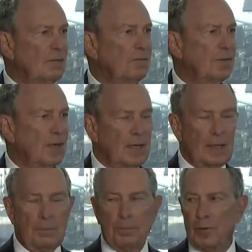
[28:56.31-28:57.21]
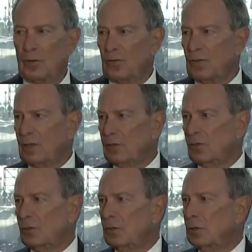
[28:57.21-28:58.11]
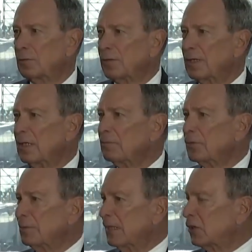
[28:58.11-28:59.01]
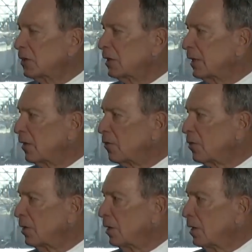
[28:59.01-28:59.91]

infighting and personnel turnover and information leaks.